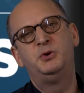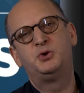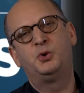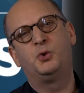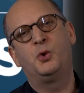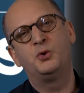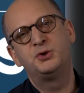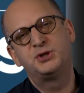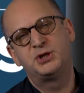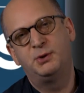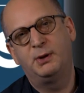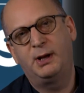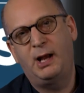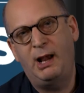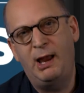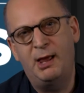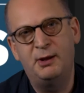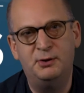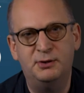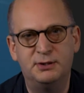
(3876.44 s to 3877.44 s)
draws to a
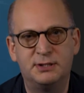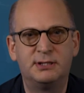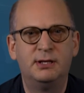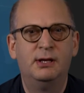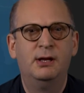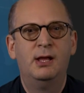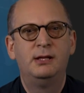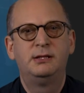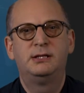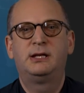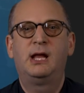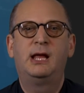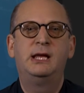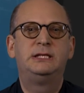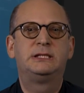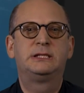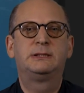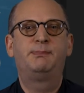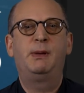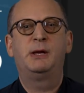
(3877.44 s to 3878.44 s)
close
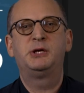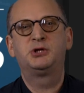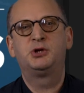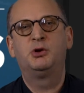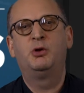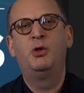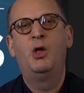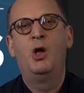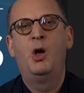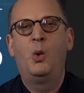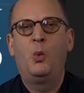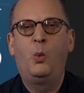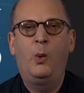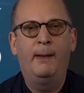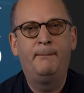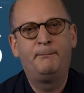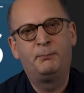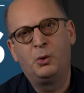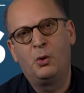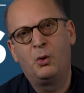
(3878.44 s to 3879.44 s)
today's special
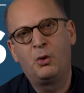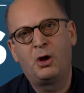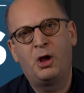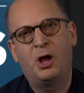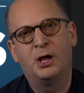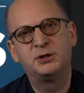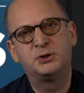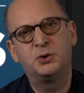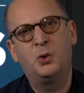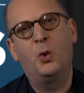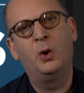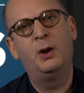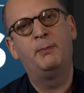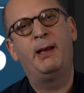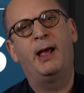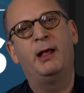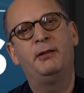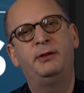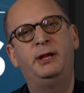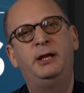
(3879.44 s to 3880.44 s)
web broadcast all
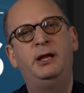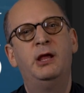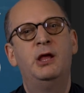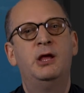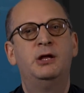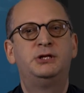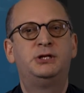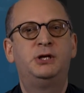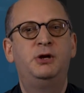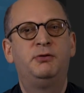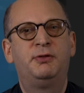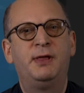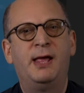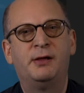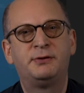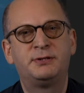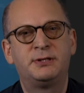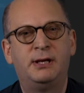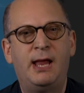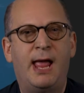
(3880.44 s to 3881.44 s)
about the
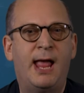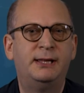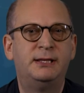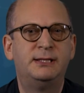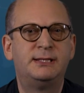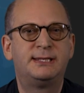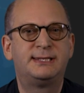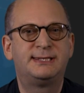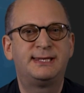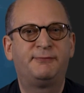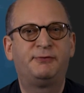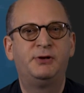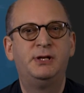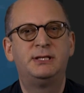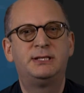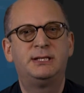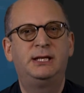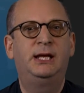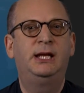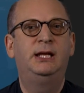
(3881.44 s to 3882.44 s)

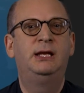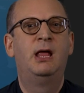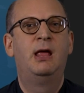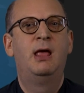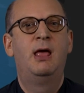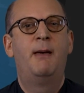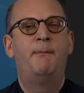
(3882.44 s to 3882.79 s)
2017